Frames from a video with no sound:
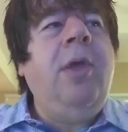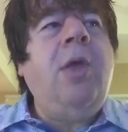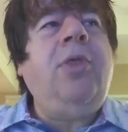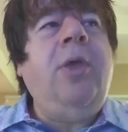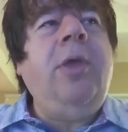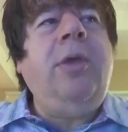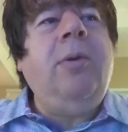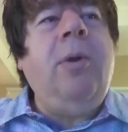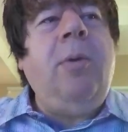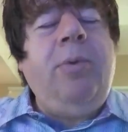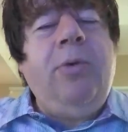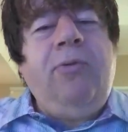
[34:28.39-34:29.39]
I think
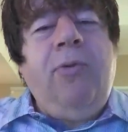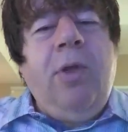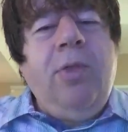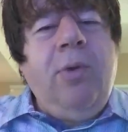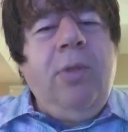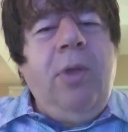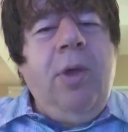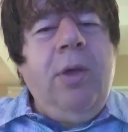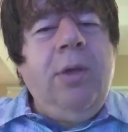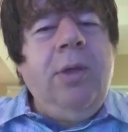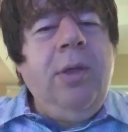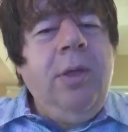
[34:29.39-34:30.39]
Europe is farther
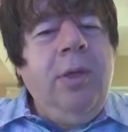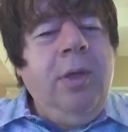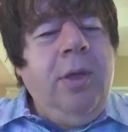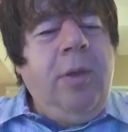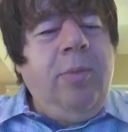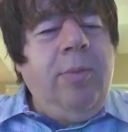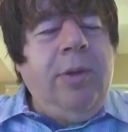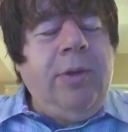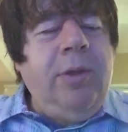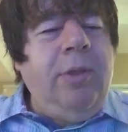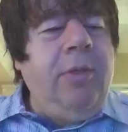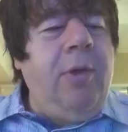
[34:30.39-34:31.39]
along in
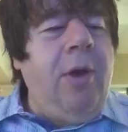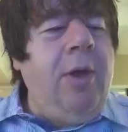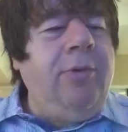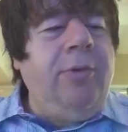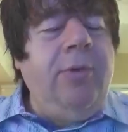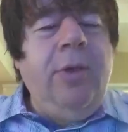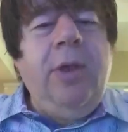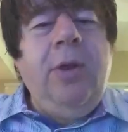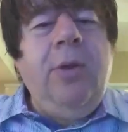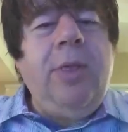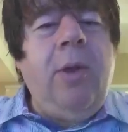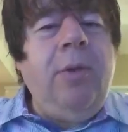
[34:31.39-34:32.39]
implementing the laws, you
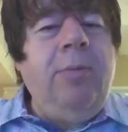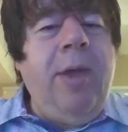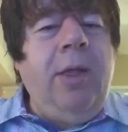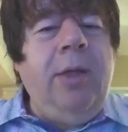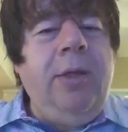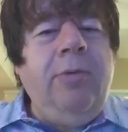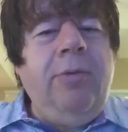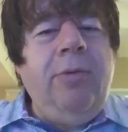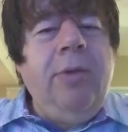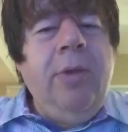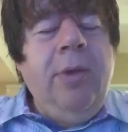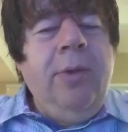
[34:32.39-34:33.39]
know, allowing
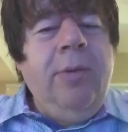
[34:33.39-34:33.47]
bail-ins.